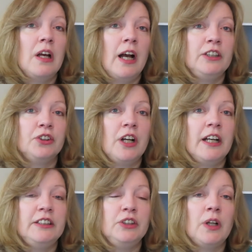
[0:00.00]
I
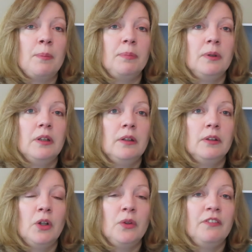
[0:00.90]
try to upload
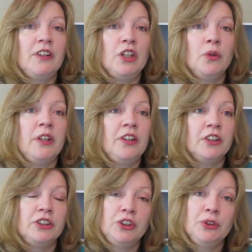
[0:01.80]
load a video either
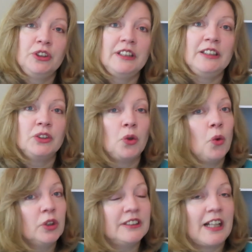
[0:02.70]
Tuesdays
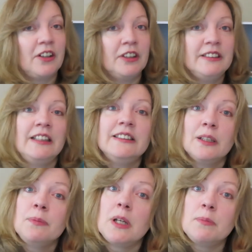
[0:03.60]
or Saturdays, and
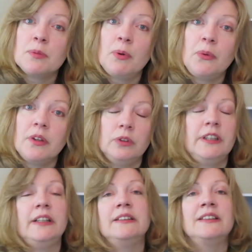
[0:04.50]
sometimes both
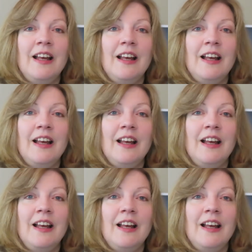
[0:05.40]
days.